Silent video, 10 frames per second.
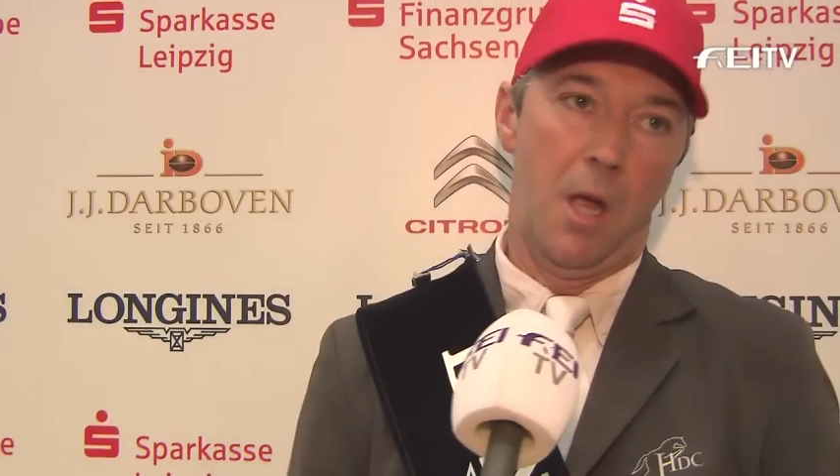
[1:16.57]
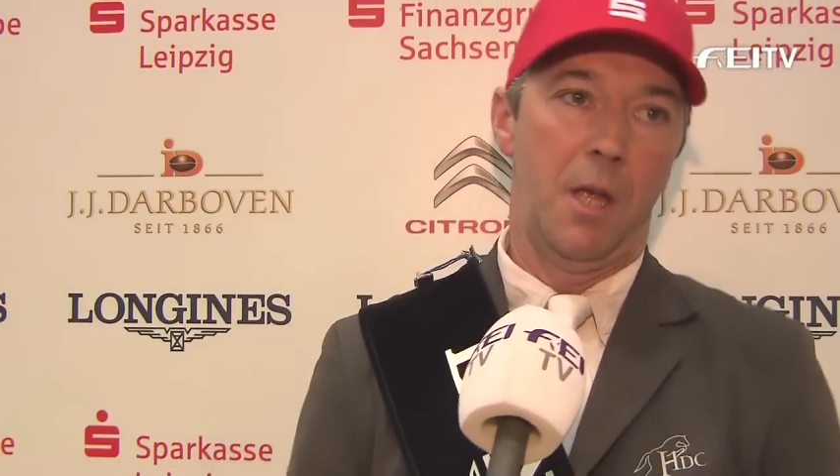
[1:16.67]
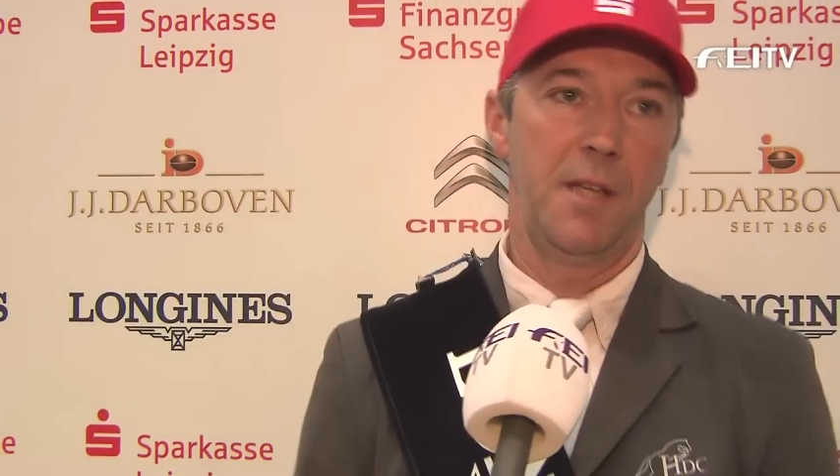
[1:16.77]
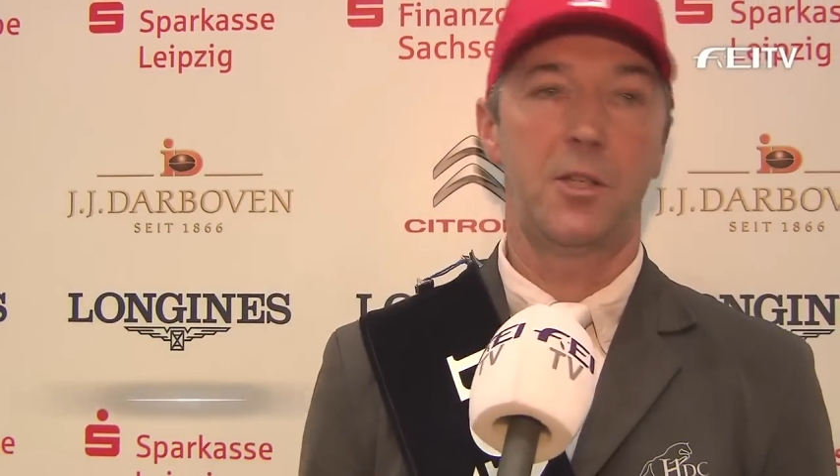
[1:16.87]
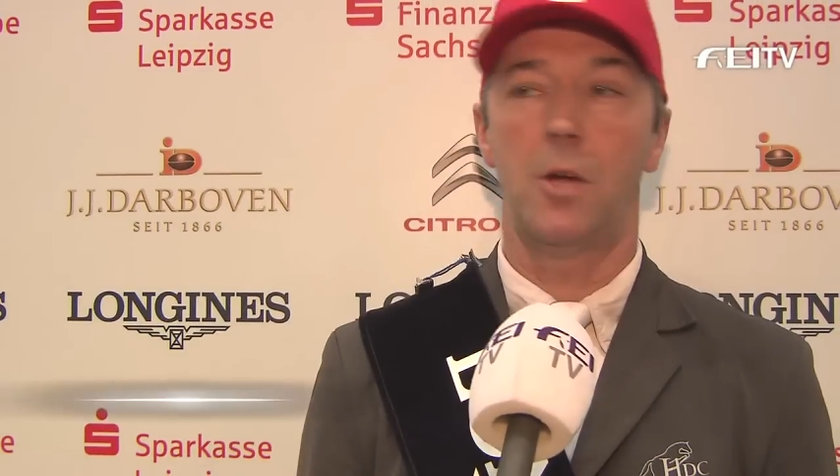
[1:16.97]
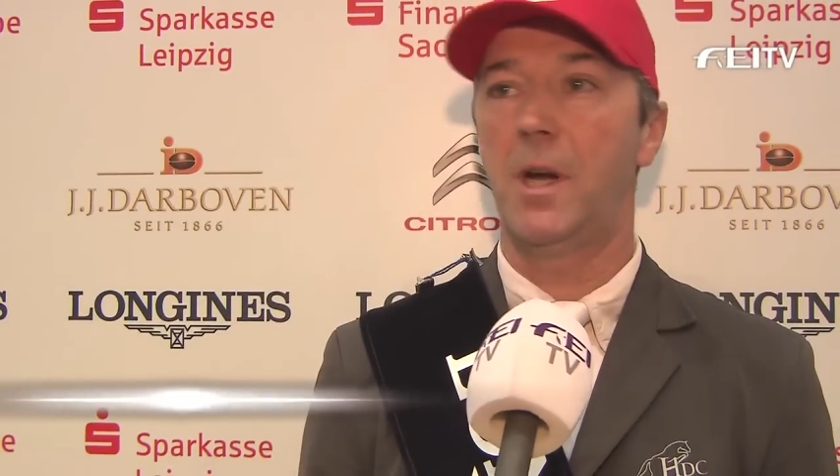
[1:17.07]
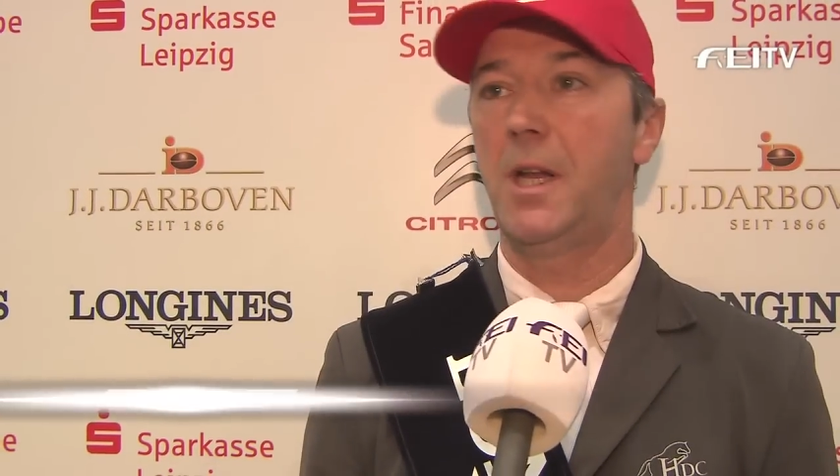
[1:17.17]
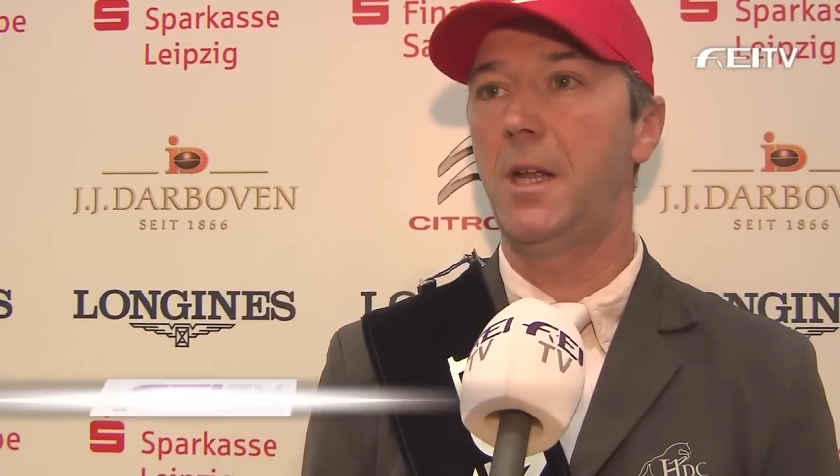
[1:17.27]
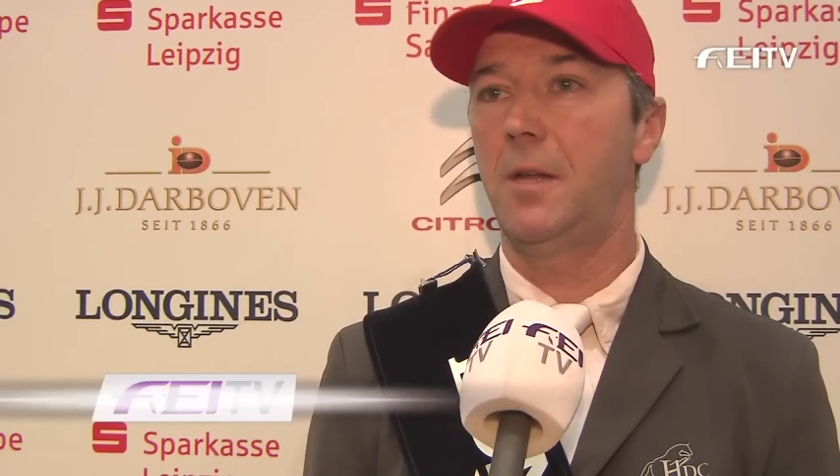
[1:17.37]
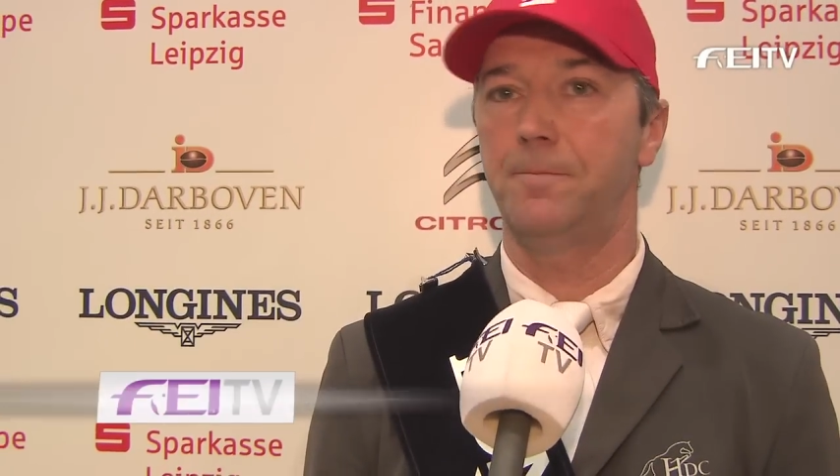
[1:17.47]
it's
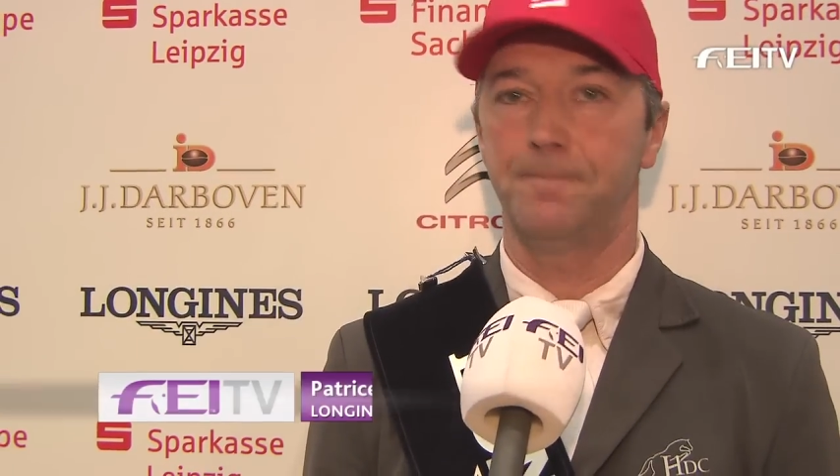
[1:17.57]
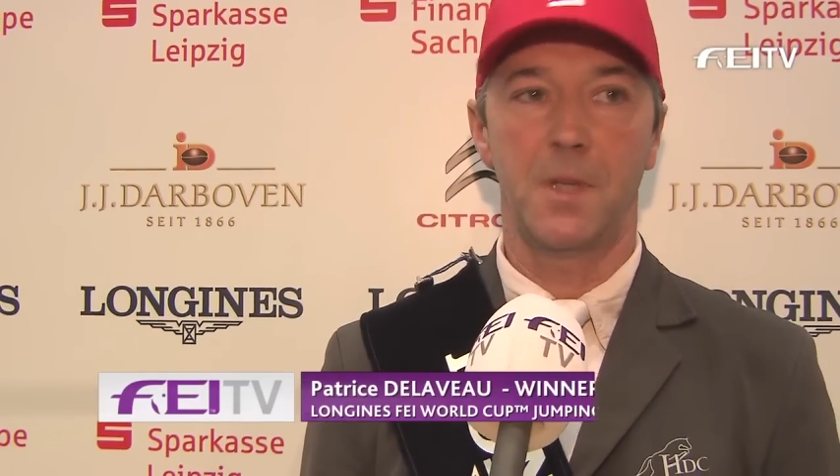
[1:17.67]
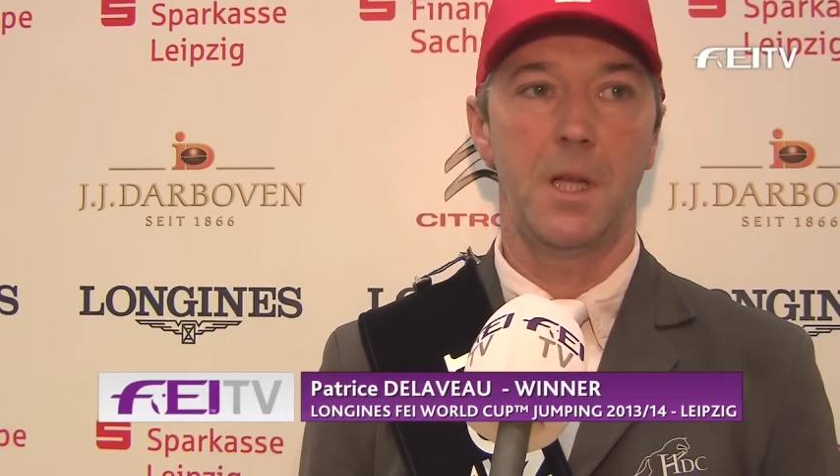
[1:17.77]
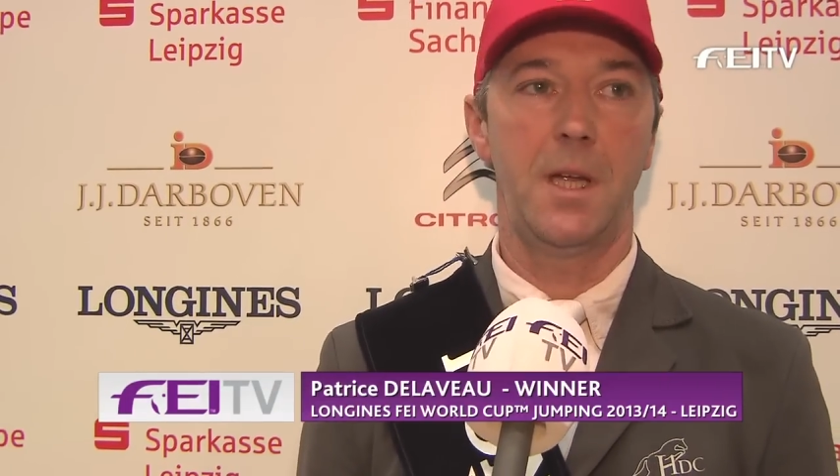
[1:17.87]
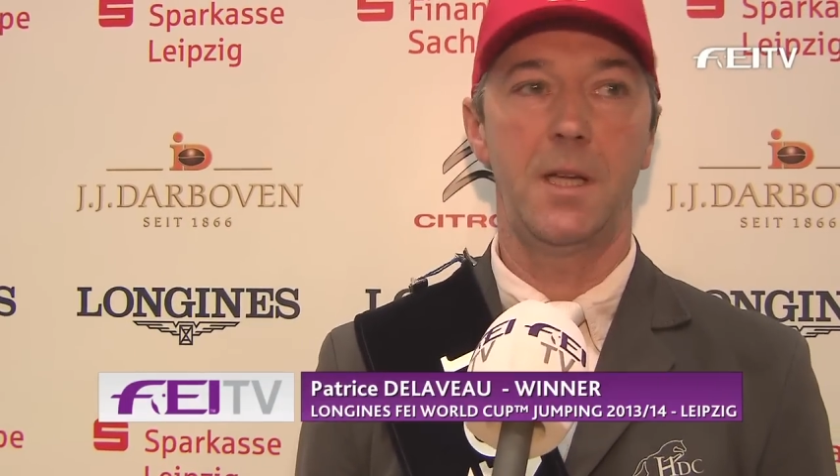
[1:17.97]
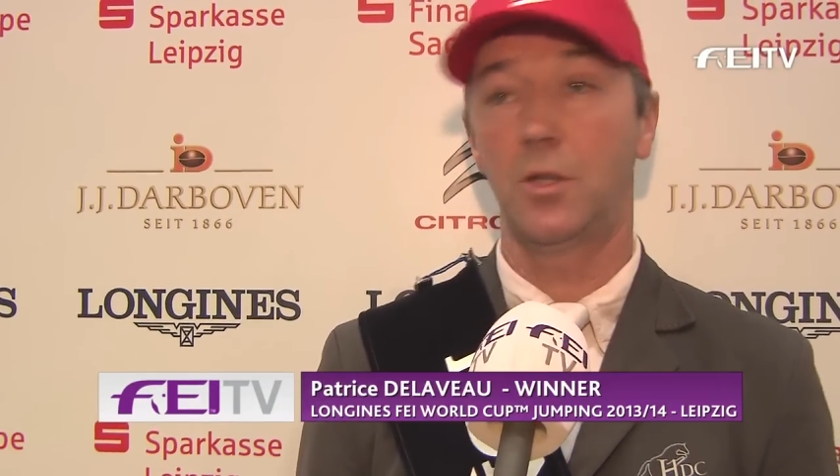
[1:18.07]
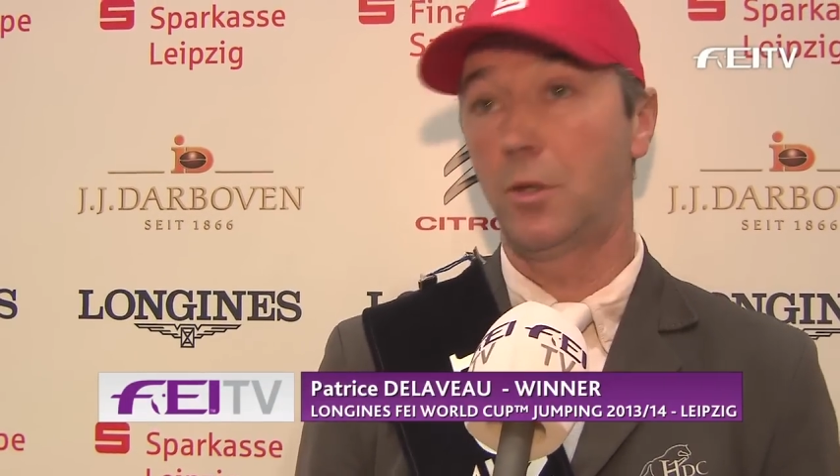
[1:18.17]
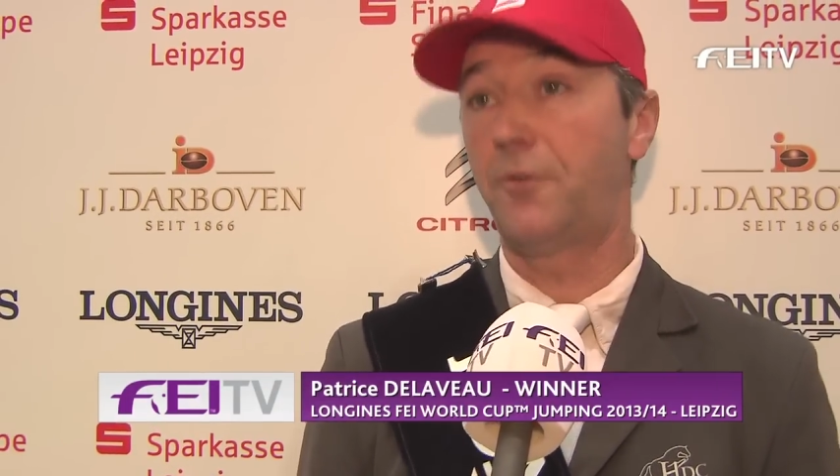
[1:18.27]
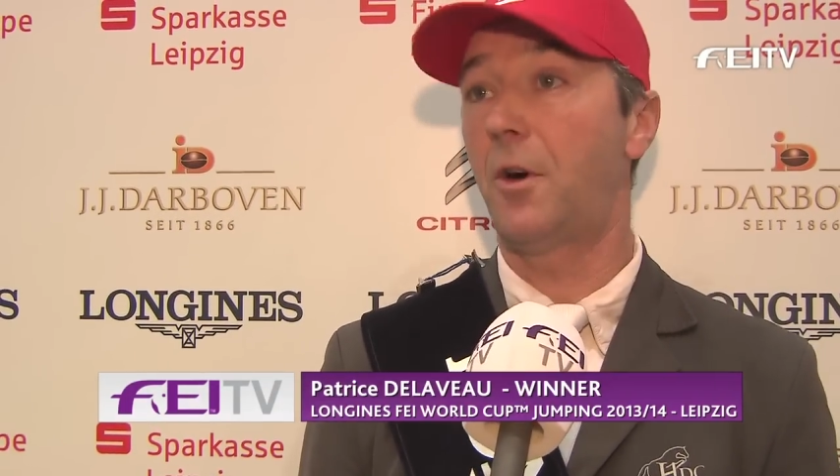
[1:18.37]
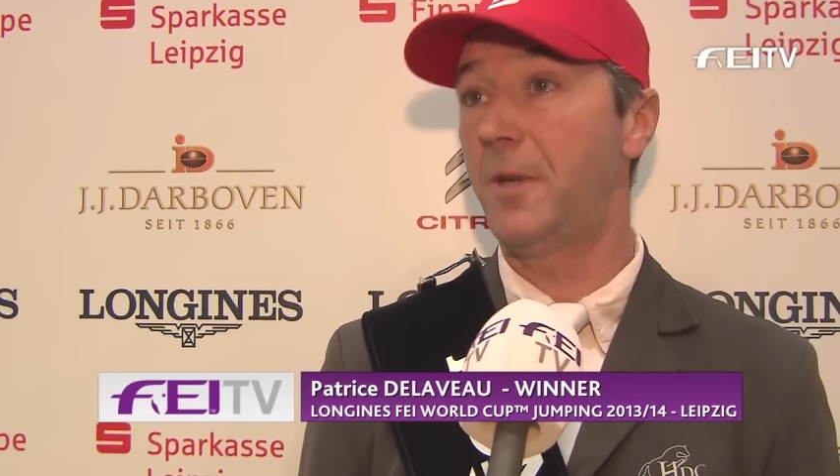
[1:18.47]
normally it's
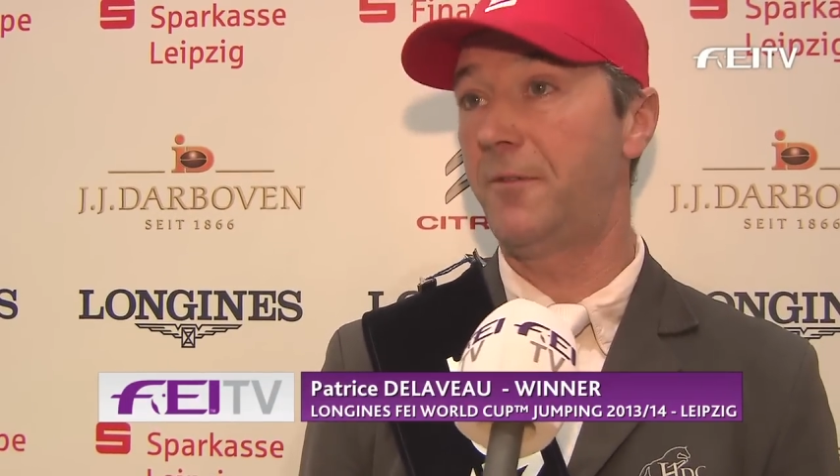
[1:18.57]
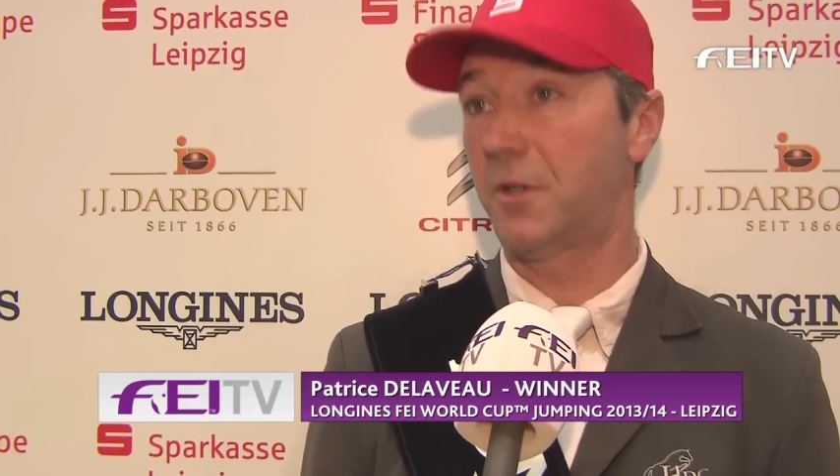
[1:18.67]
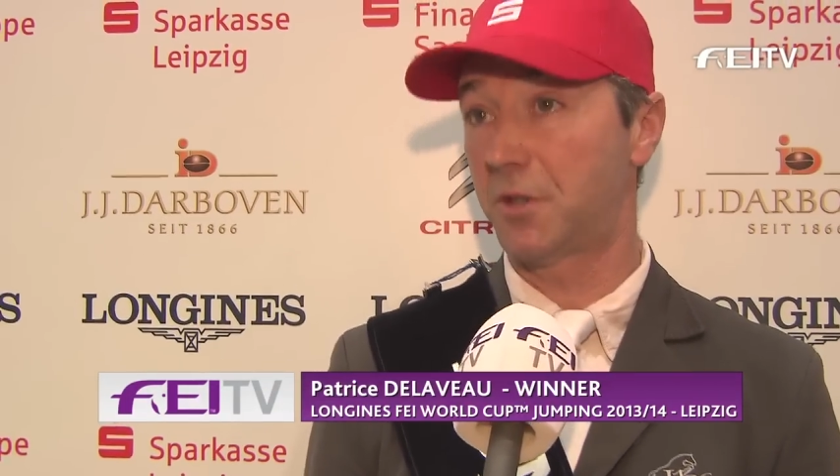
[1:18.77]
good for me for